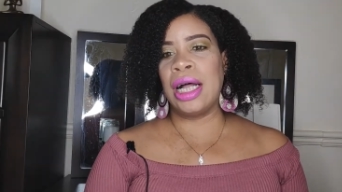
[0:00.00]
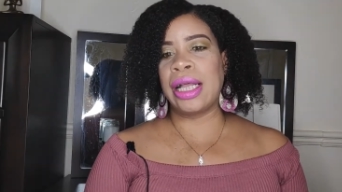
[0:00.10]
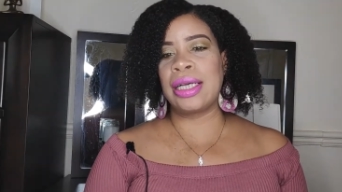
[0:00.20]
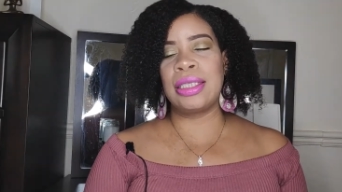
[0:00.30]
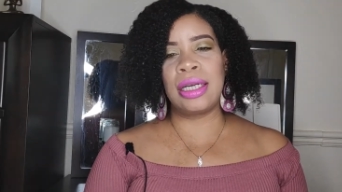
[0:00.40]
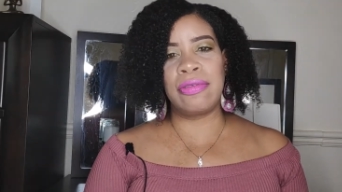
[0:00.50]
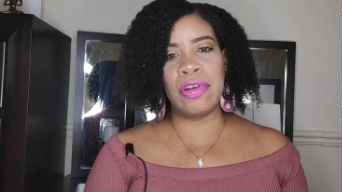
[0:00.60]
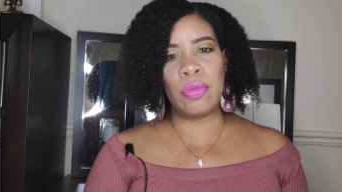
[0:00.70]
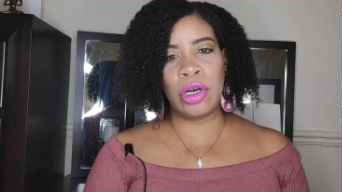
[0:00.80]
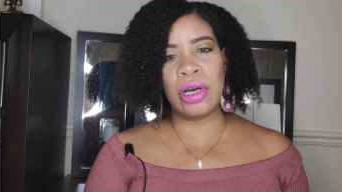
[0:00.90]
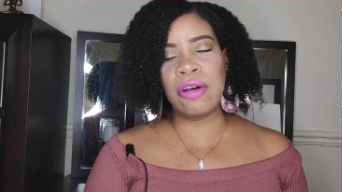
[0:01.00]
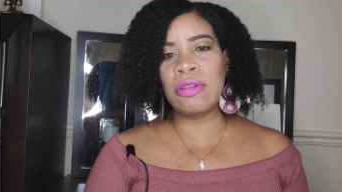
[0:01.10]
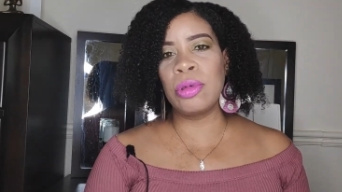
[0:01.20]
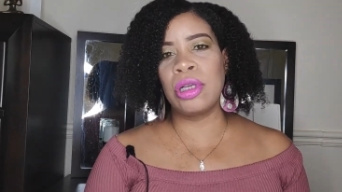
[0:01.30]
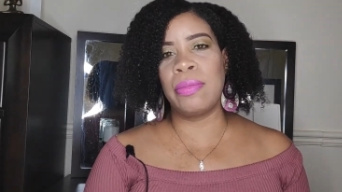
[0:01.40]
Like I said, I felt more
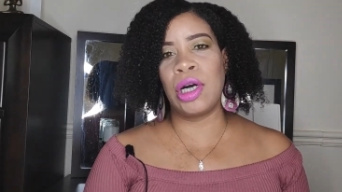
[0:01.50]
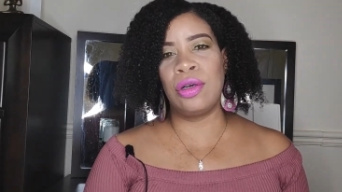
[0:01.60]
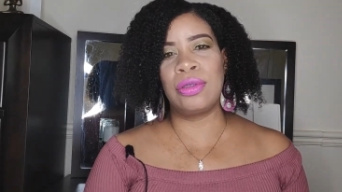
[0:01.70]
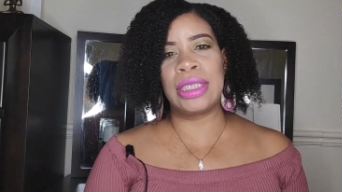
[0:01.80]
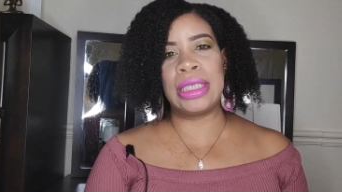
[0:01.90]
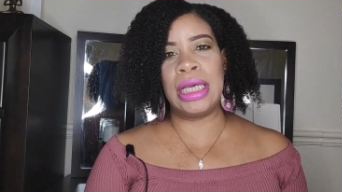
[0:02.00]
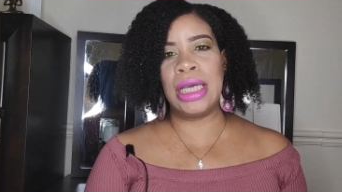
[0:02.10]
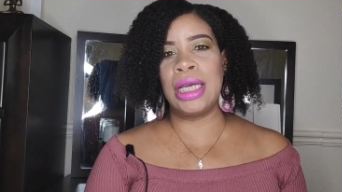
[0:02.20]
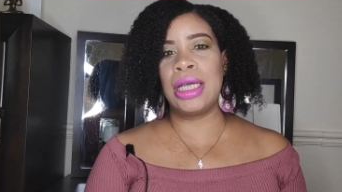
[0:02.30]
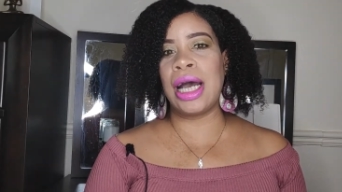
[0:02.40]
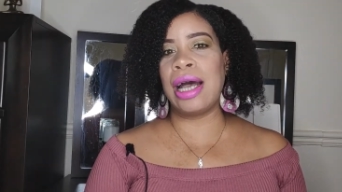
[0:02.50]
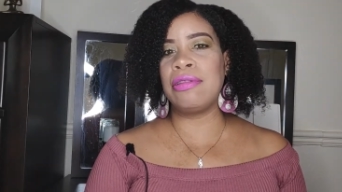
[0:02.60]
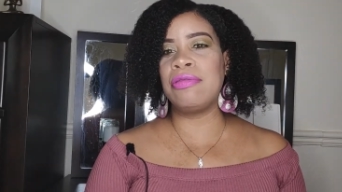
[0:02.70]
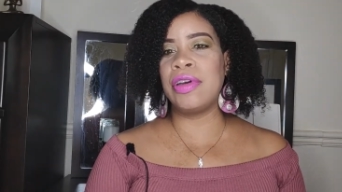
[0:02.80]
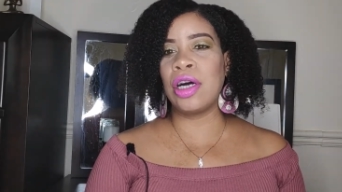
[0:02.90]
comfortable in my own skin. I
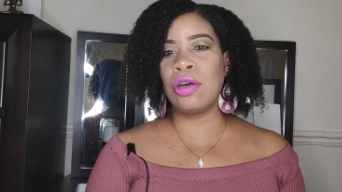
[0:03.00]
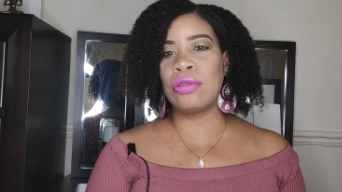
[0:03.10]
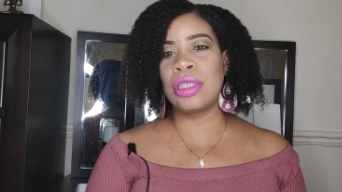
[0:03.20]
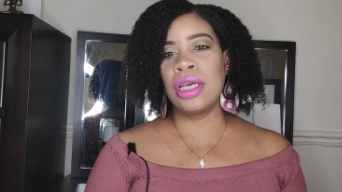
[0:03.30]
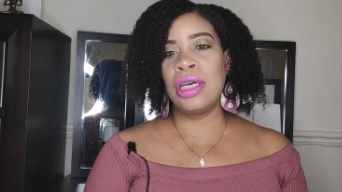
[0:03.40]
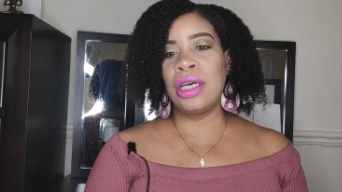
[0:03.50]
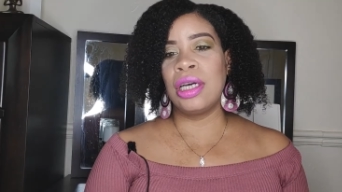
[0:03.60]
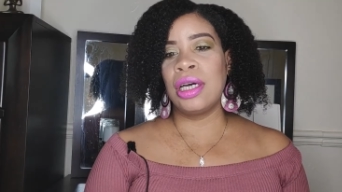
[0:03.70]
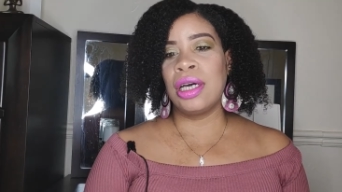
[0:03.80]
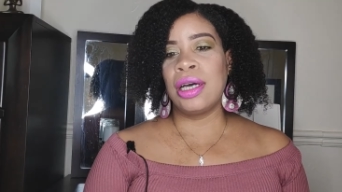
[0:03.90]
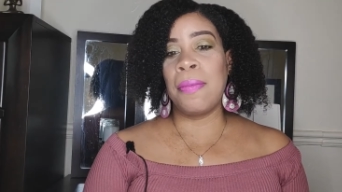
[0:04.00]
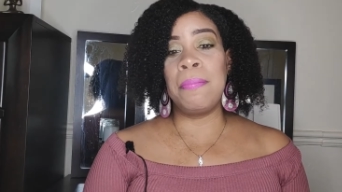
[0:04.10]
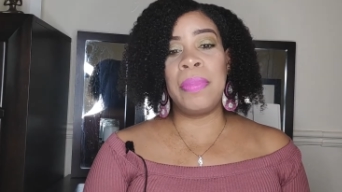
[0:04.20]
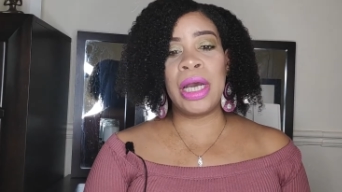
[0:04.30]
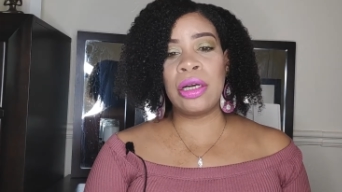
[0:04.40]
felt
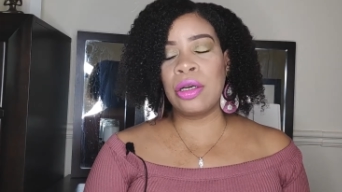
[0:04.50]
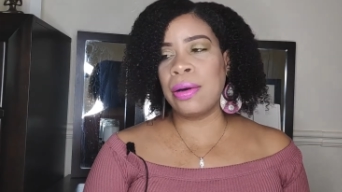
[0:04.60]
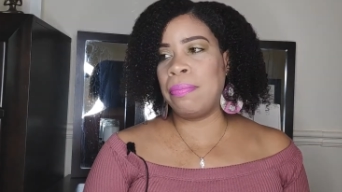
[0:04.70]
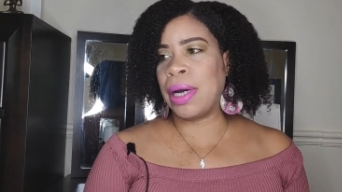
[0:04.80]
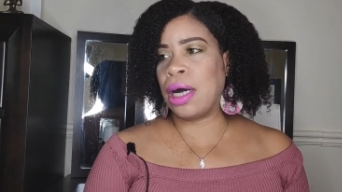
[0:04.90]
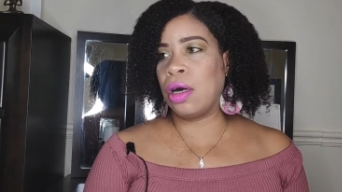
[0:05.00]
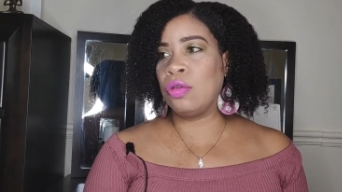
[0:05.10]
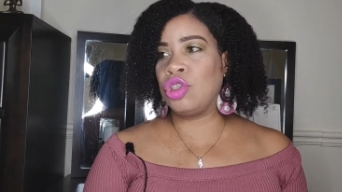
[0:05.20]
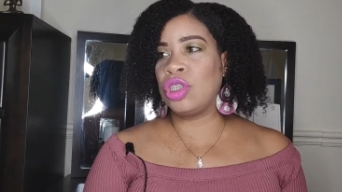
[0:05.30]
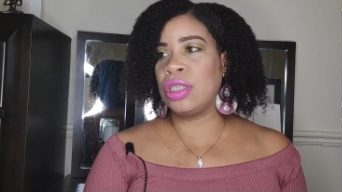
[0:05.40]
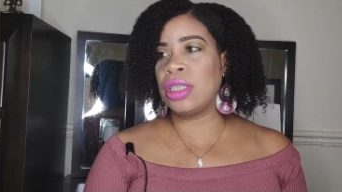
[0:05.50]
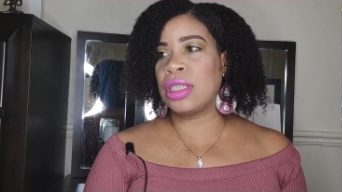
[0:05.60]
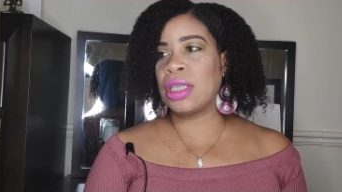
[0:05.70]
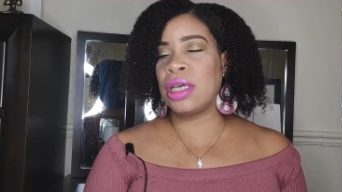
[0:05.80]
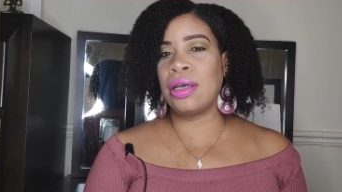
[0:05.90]
better about
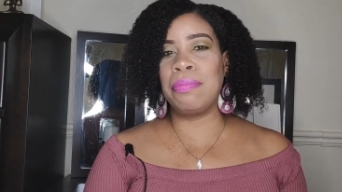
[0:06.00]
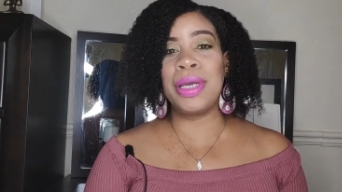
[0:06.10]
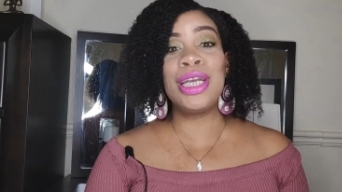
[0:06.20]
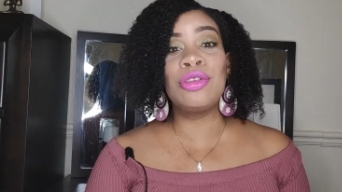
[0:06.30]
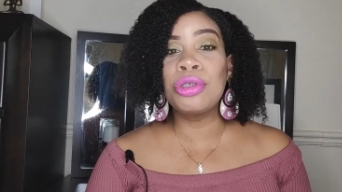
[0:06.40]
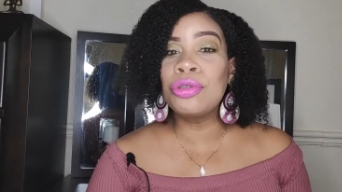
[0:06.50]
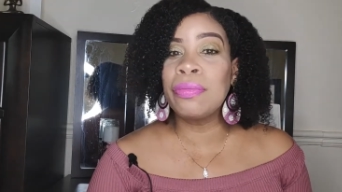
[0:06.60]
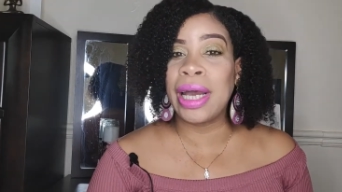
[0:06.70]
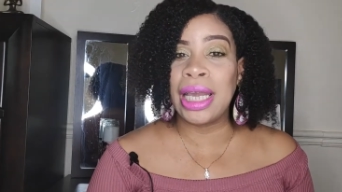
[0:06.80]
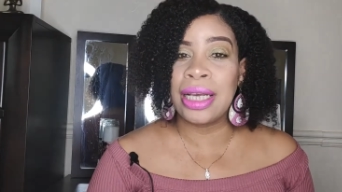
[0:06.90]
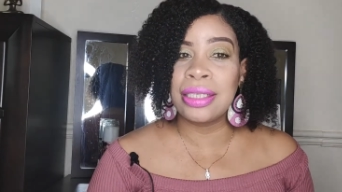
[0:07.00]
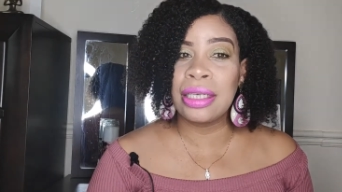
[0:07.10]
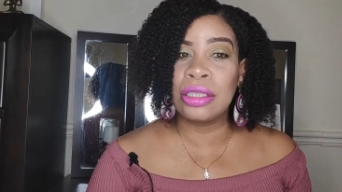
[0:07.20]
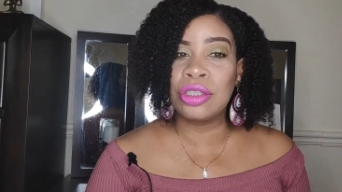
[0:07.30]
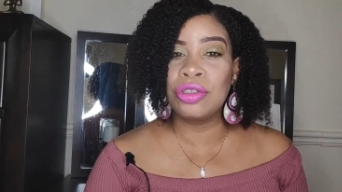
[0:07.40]
just being true to my
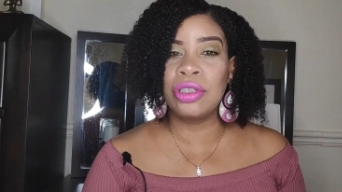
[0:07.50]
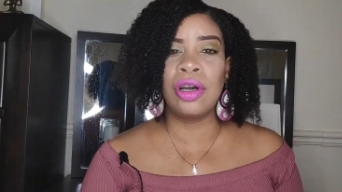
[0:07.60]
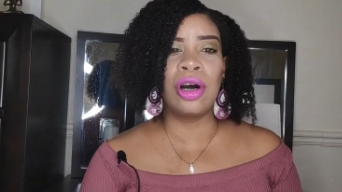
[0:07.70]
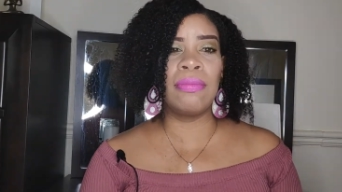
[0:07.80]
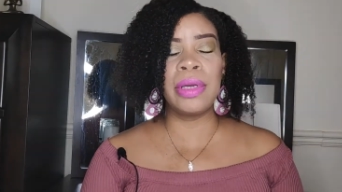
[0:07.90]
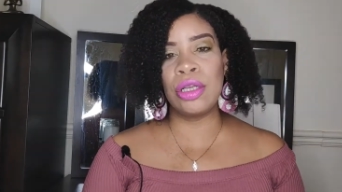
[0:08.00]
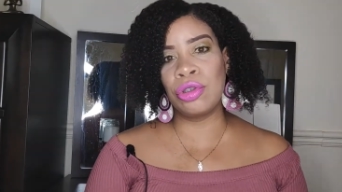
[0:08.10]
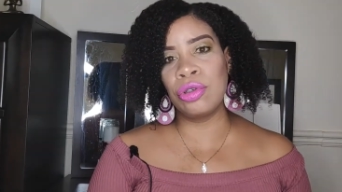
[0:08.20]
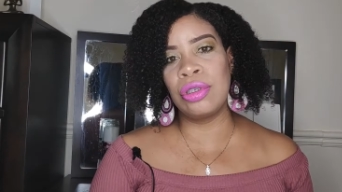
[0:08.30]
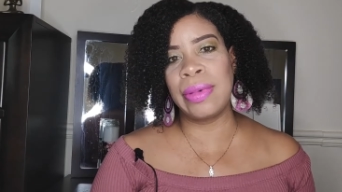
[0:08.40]
ancestors, y'all, being true to my